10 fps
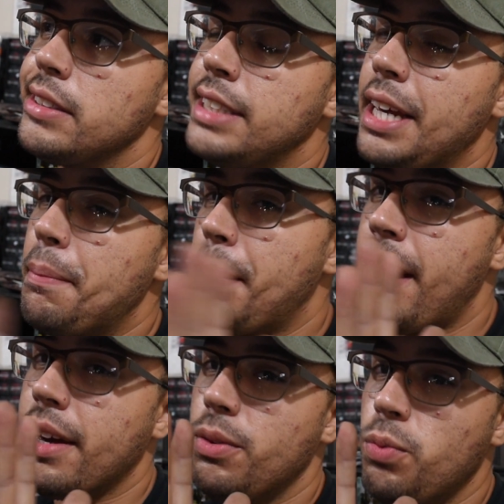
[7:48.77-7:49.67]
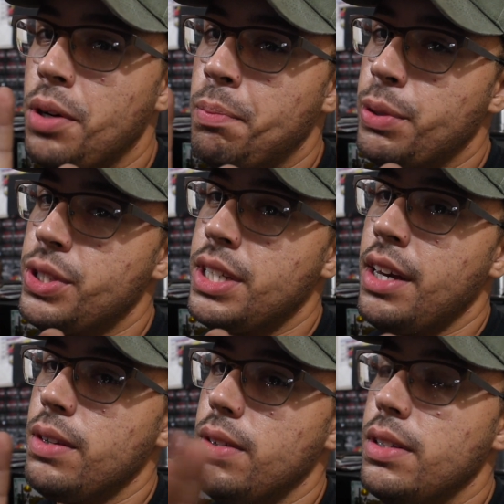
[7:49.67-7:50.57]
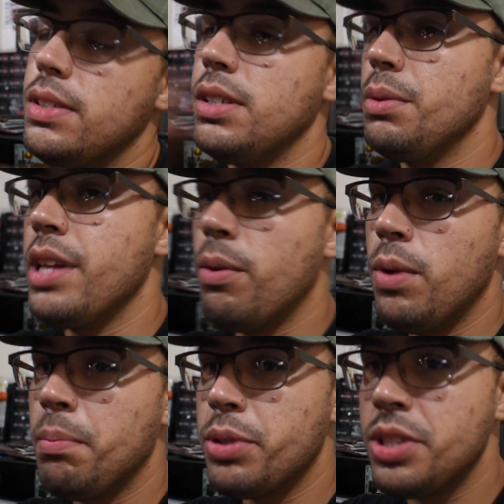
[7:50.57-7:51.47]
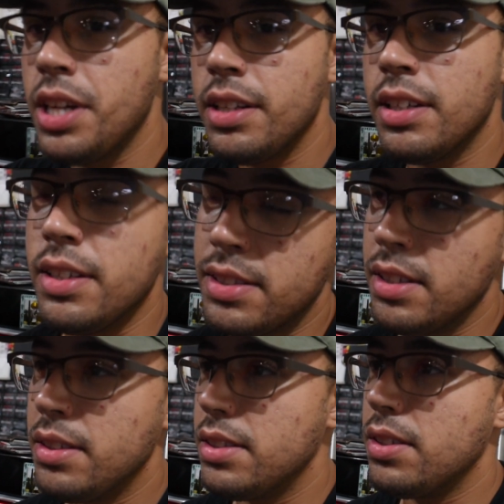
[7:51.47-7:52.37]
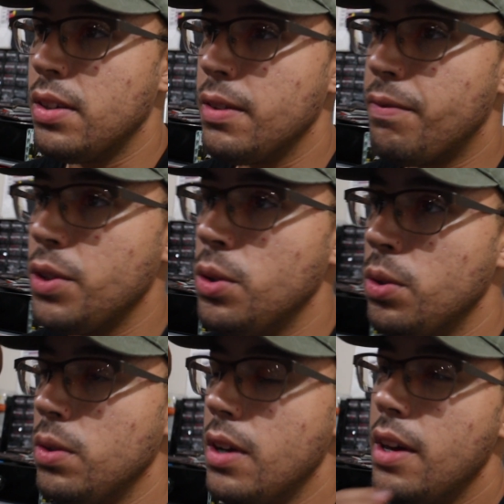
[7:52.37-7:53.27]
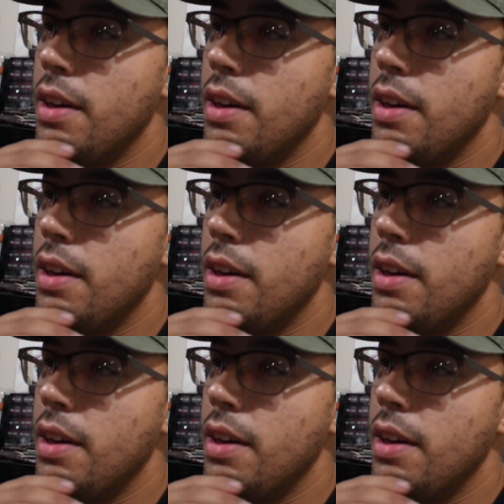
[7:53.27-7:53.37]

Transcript: take back 1% and see where that 1% gets us on the fuel.